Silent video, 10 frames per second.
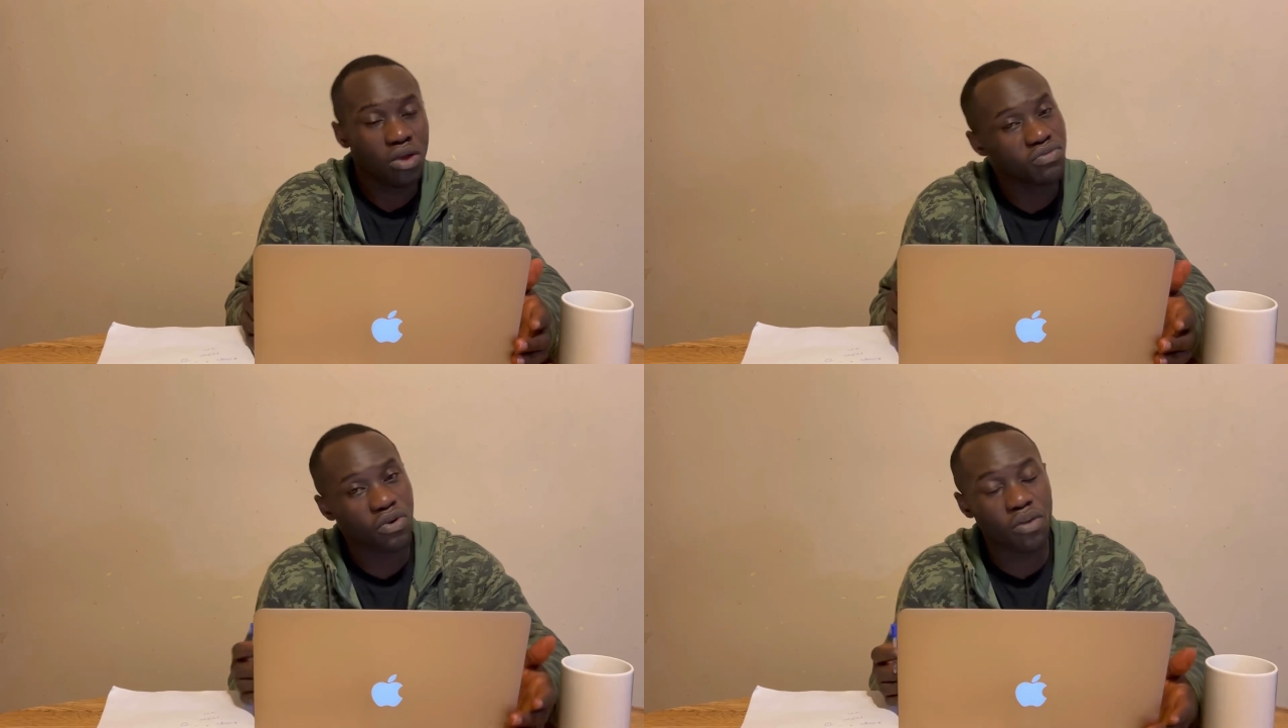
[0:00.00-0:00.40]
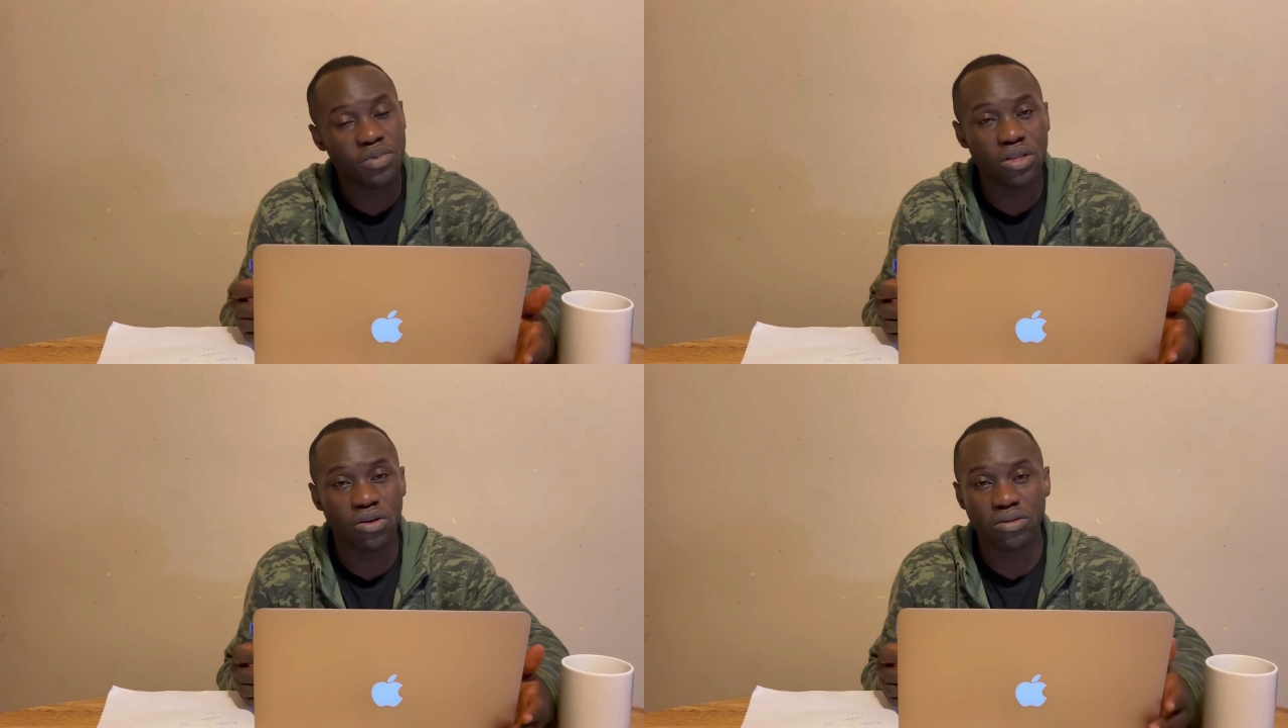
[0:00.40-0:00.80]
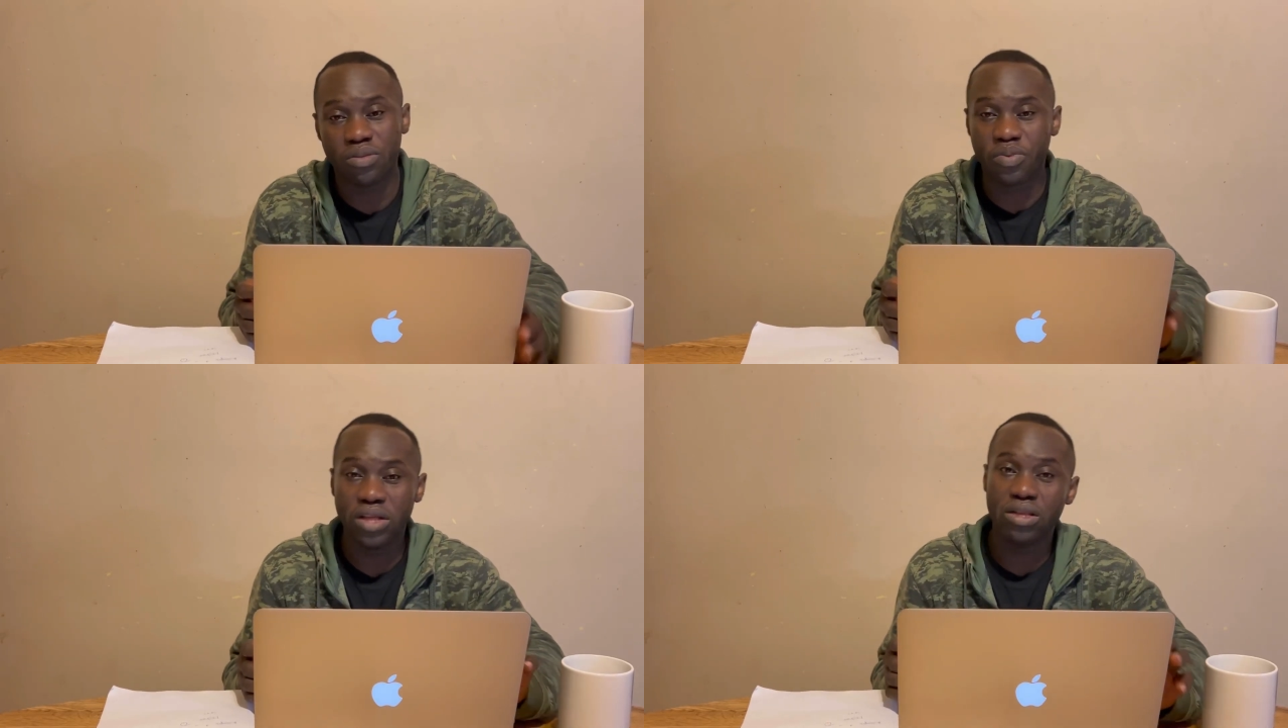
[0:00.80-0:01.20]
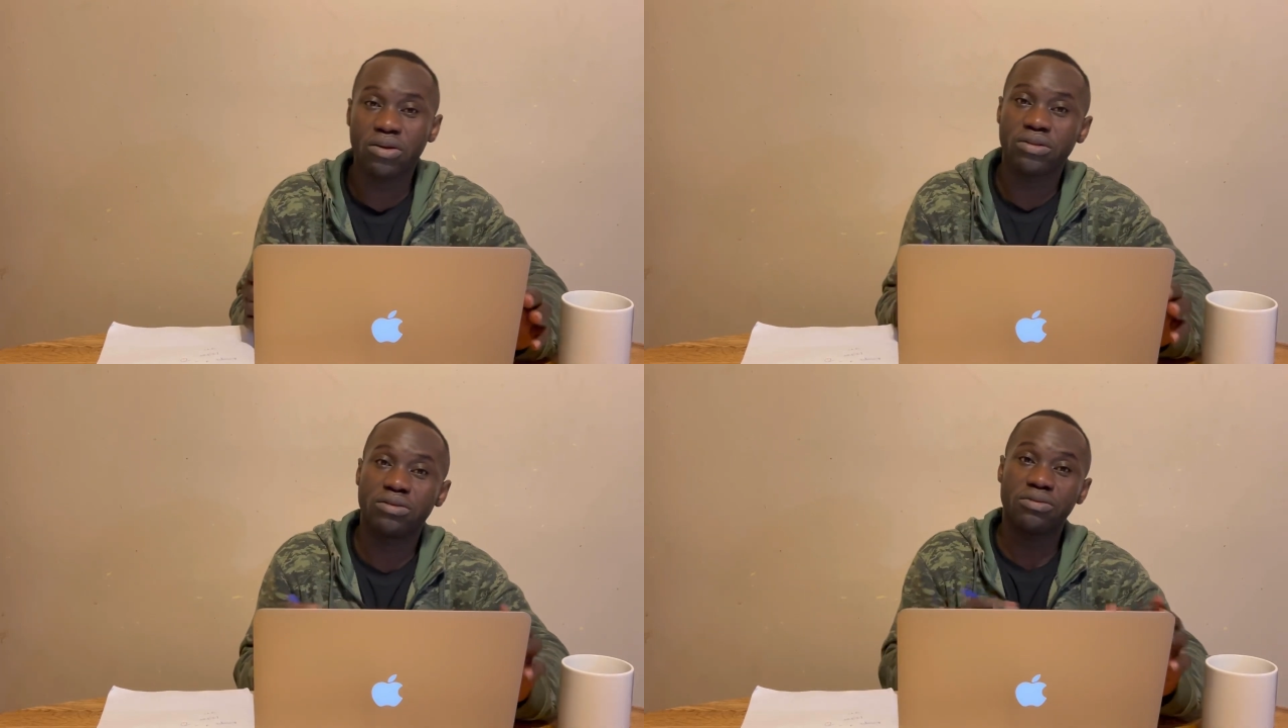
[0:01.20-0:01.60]
4 million, depending
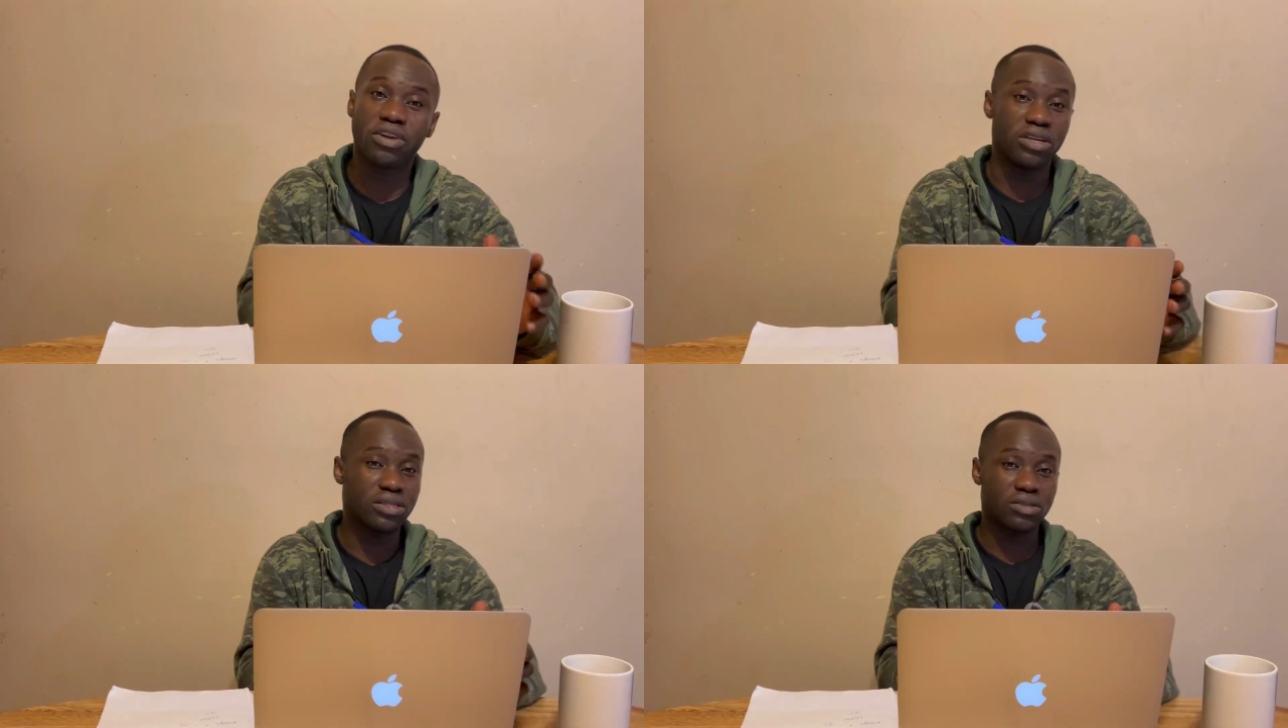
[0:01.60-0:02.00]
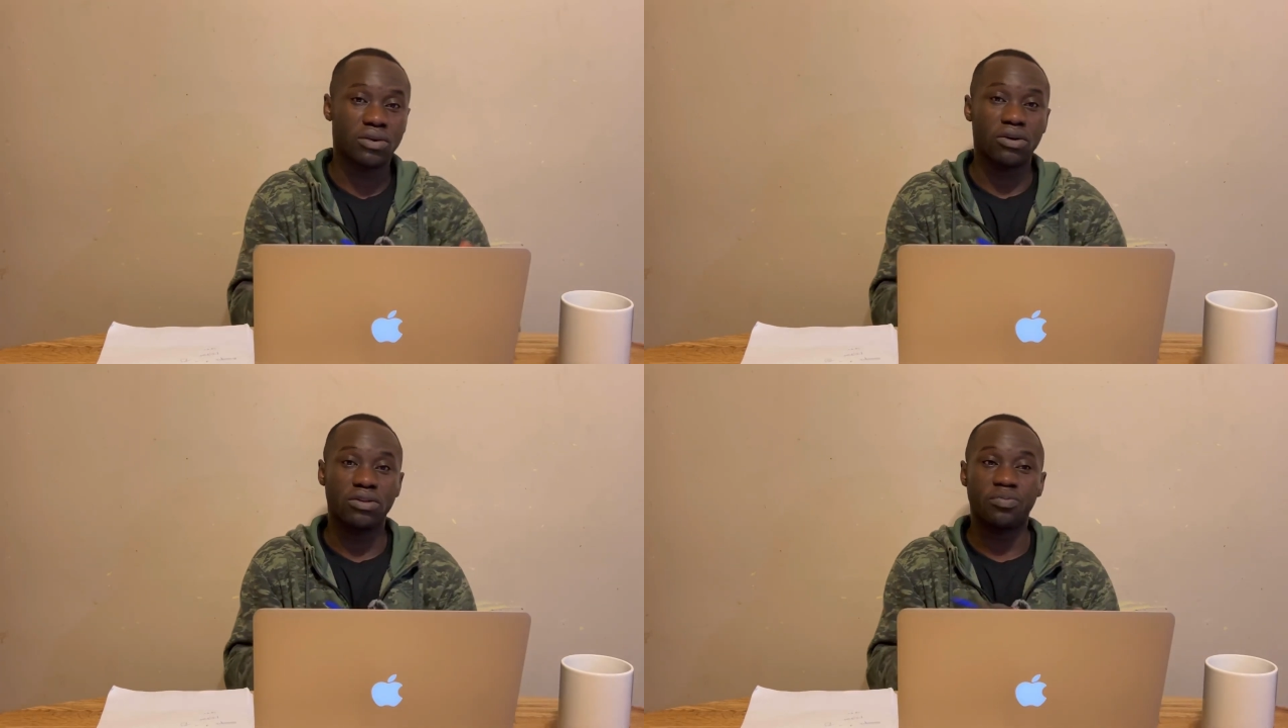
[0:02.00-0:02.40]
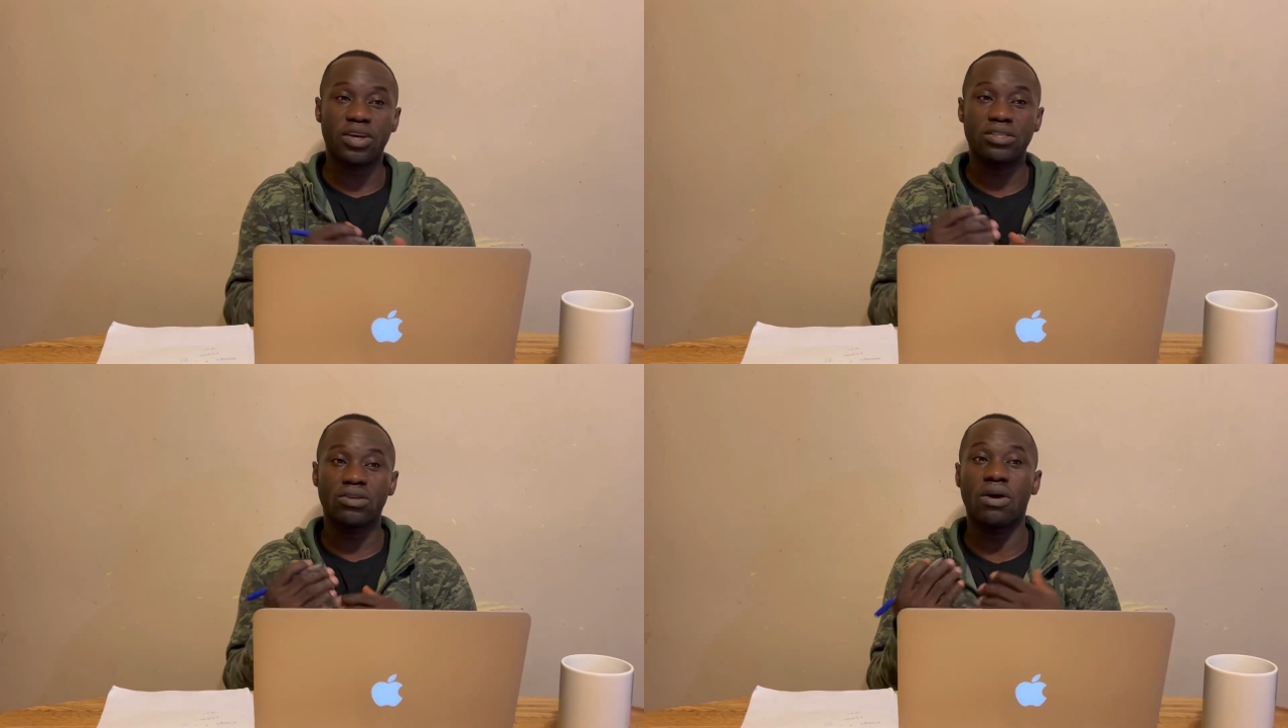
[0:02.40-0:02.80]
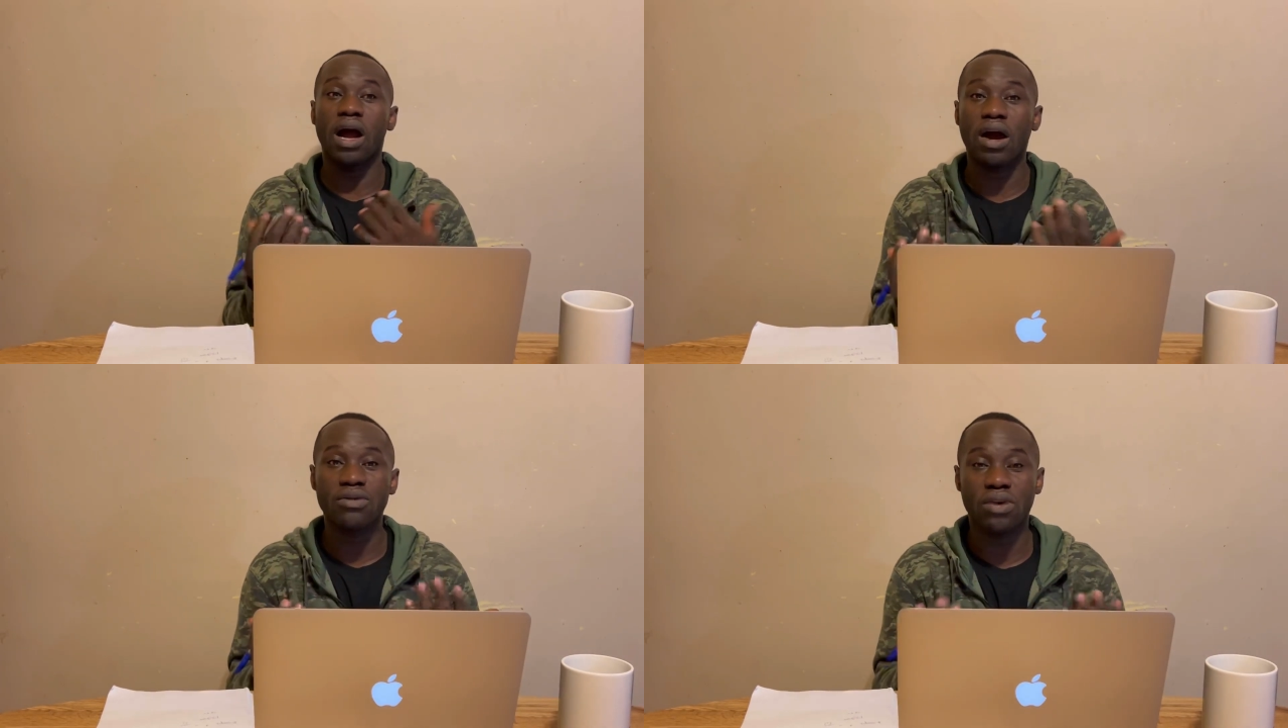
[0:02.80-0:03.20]
on the rate or depending on
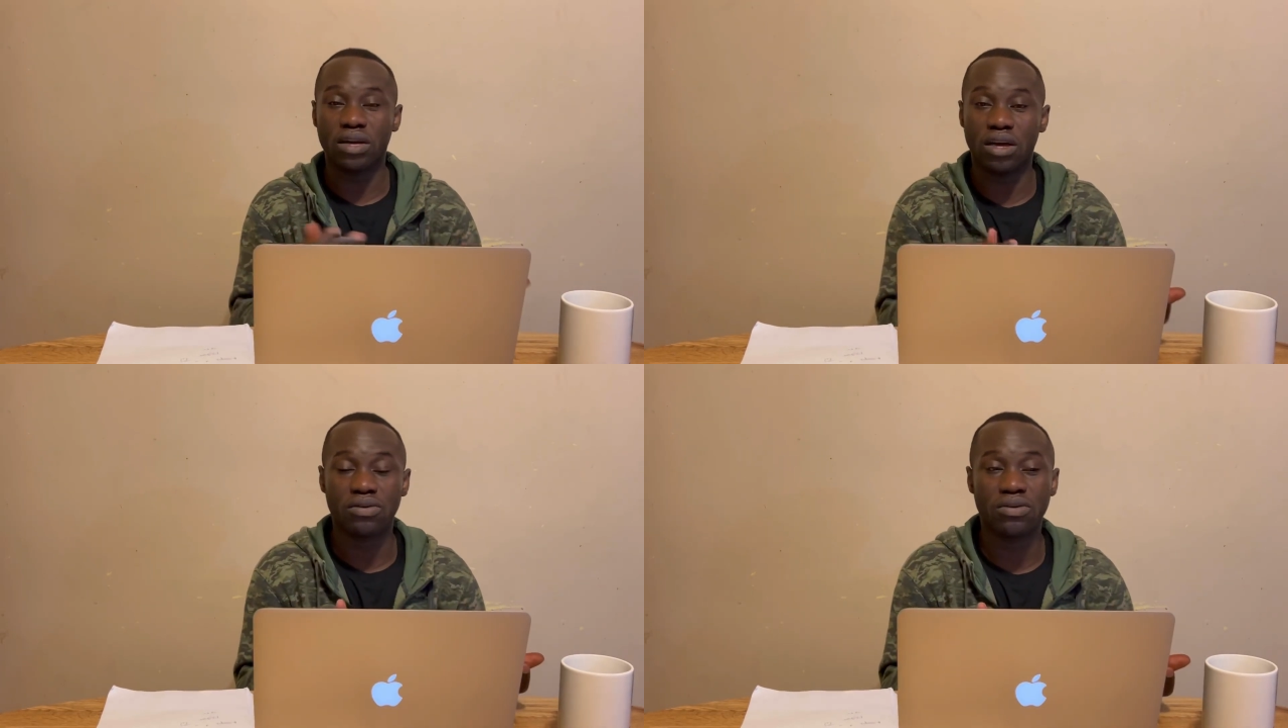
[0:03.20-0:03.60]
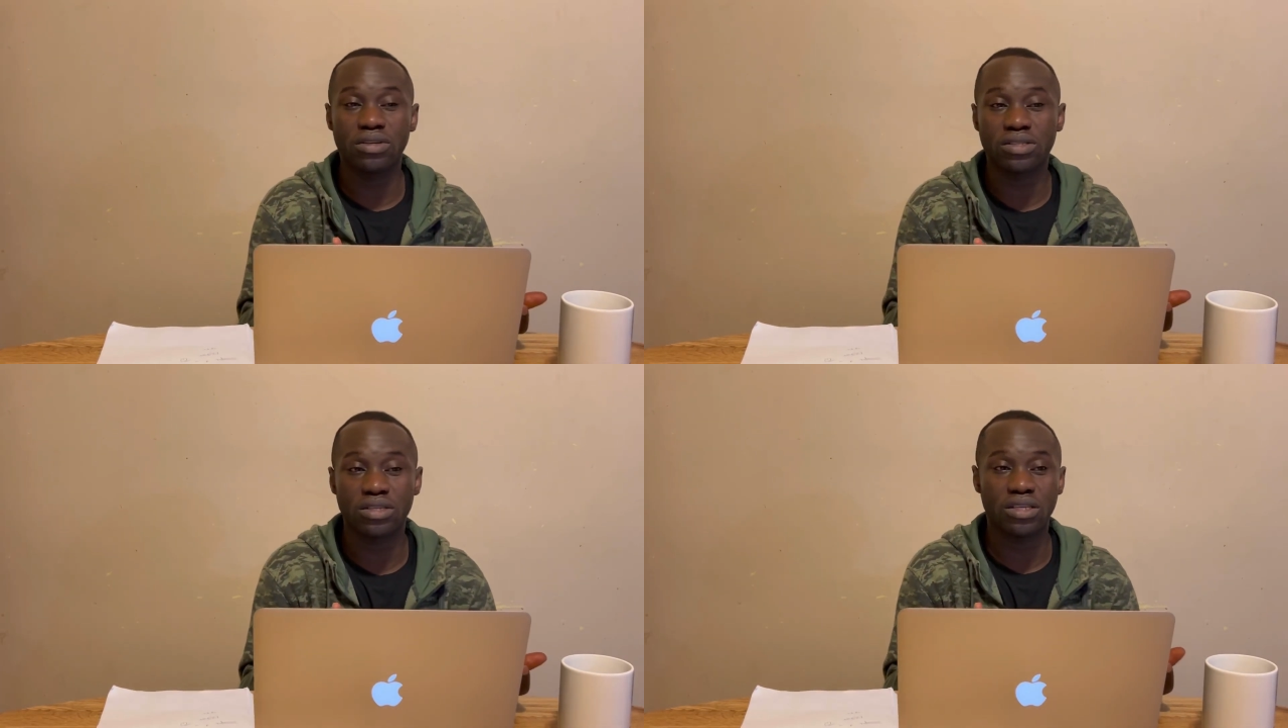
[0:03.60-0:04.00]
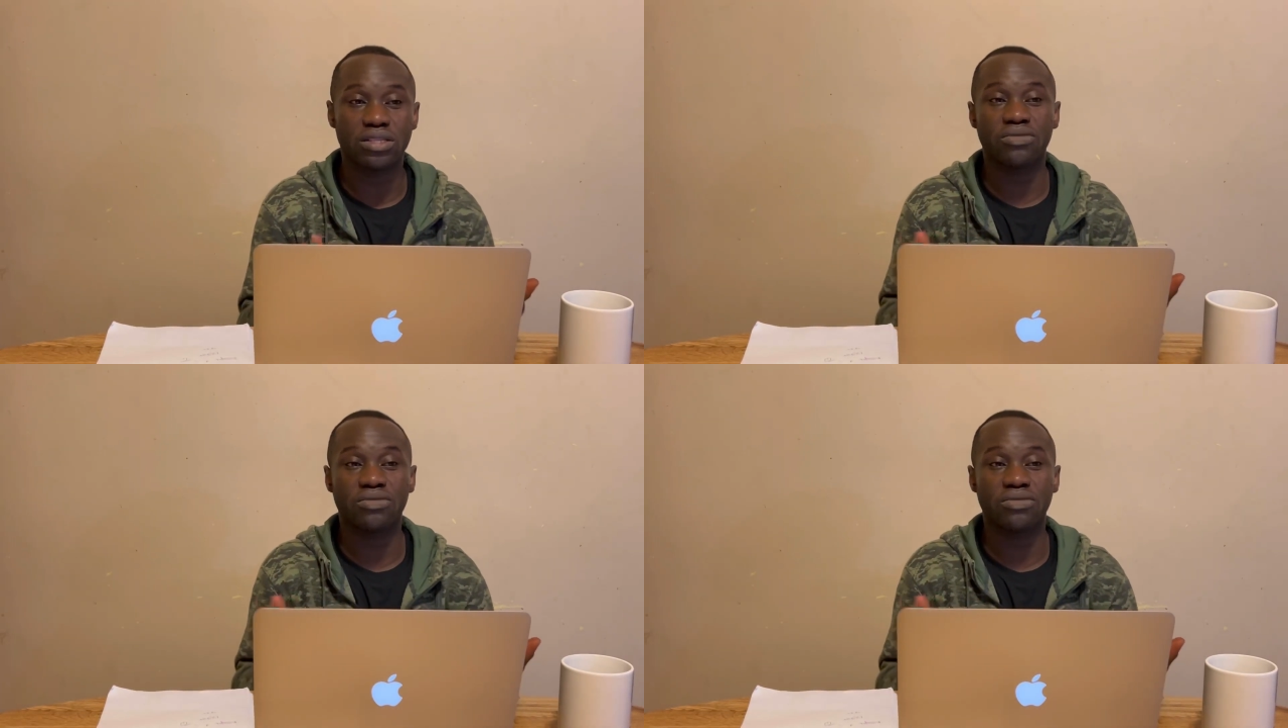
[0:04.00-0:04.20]
how you are calculating it.